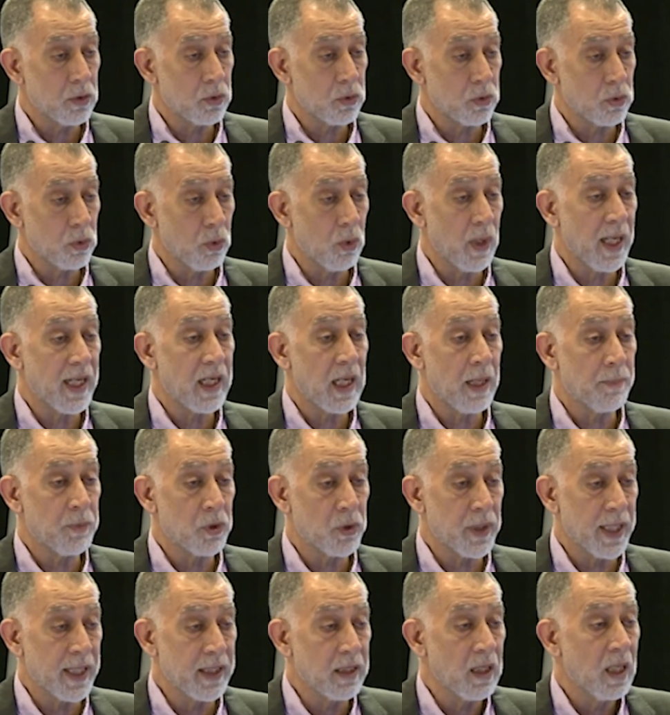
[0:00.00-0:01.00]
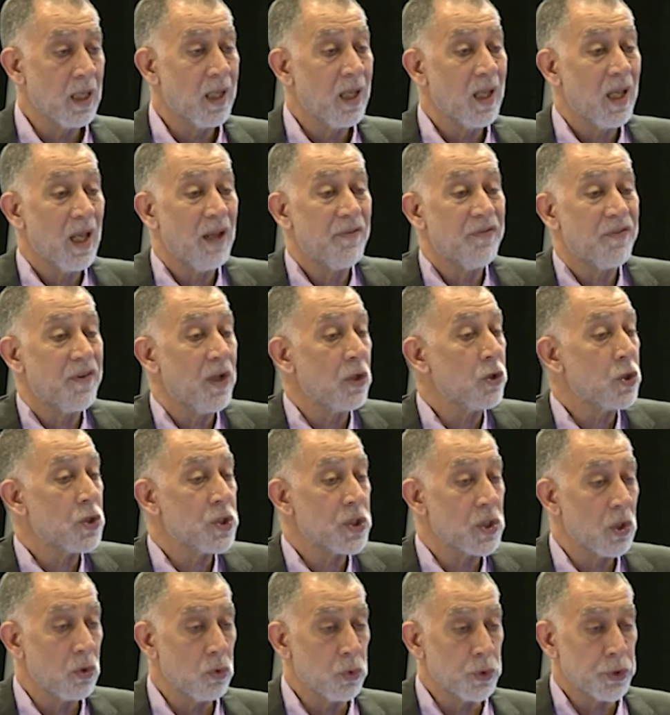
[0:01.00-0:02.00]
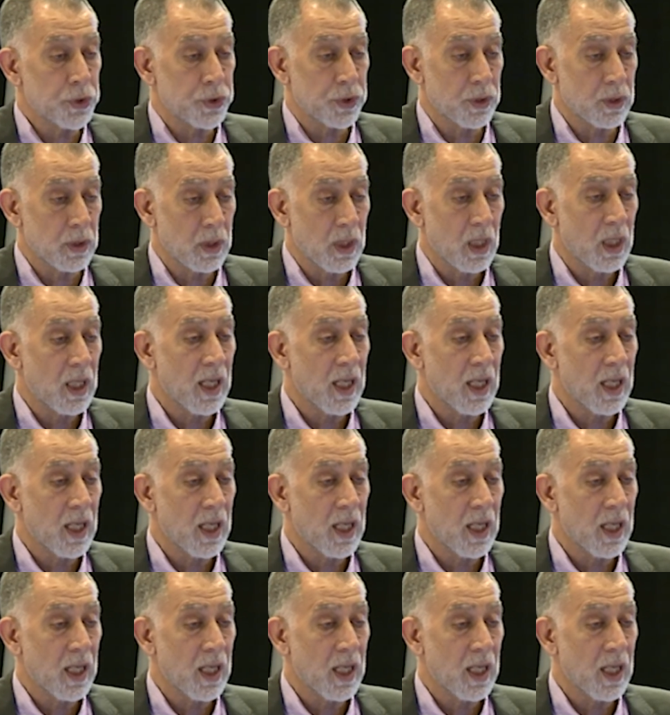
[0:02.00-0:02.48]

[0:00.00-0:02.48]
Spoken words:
to elaborate, if not a solution,